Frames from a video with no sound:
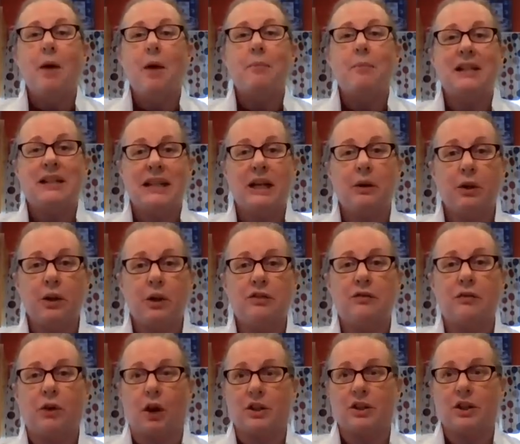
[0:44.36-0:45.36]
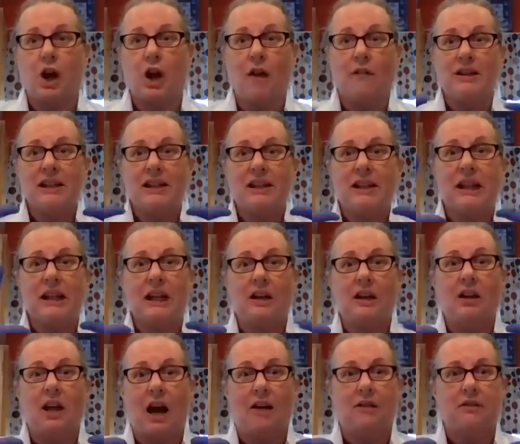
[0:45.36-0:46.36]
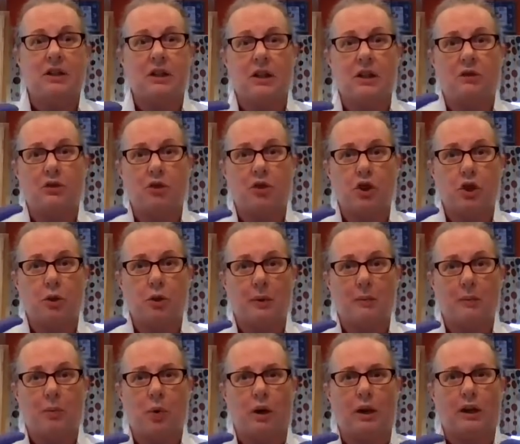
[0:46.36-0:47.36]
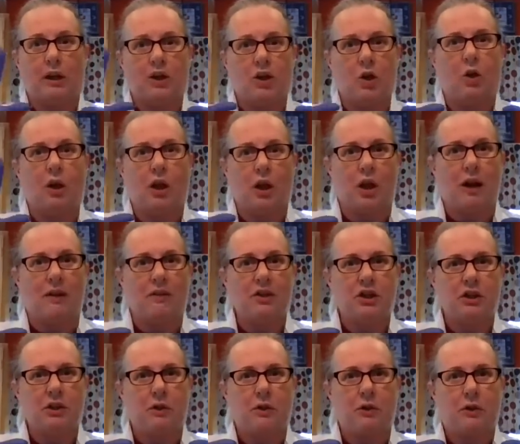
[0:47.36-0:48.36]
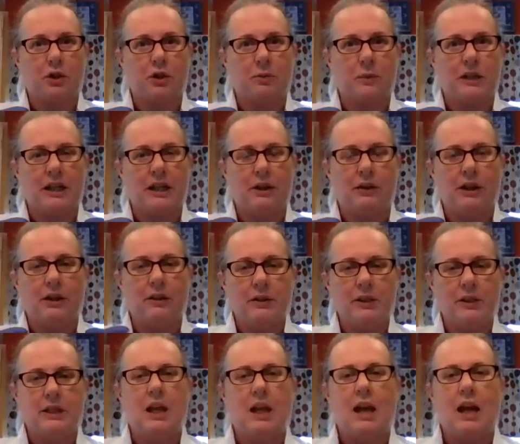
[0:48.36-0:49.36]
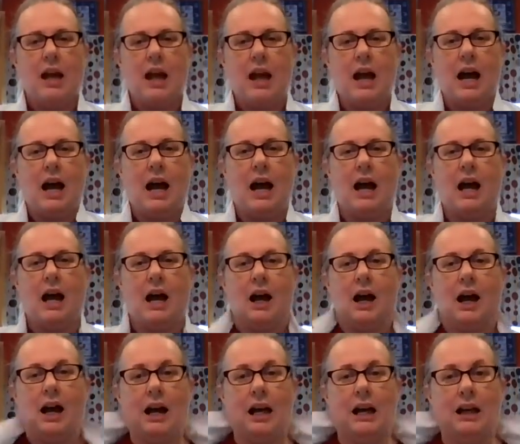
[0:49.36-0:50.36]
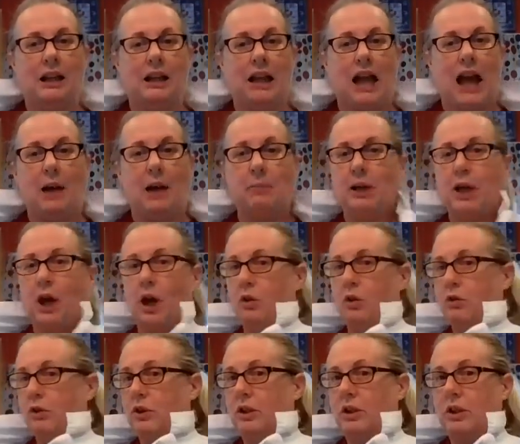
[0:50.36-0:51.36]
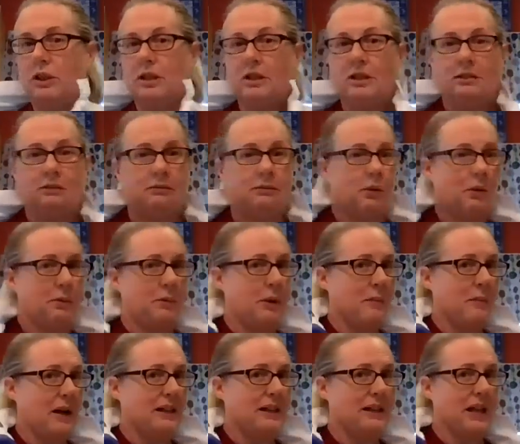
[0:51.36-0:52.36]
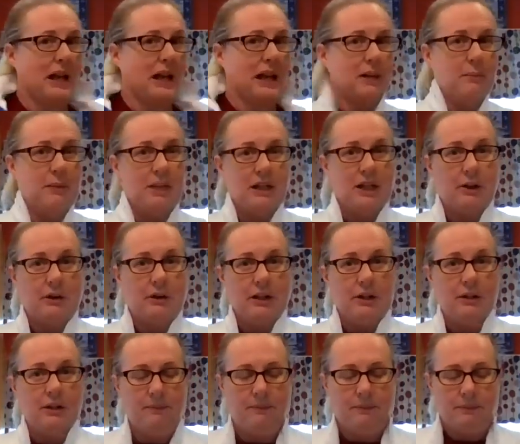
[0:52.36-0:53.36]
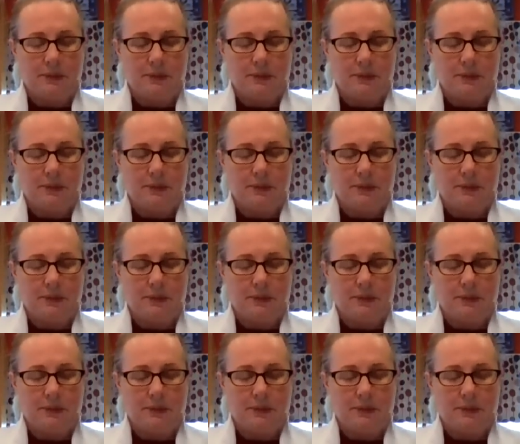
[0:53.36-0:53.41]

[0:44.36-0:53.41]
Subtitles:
Materials first, obviously gloves. Gloves are super important. So gloves are your first materials. A lab coat would be my second material.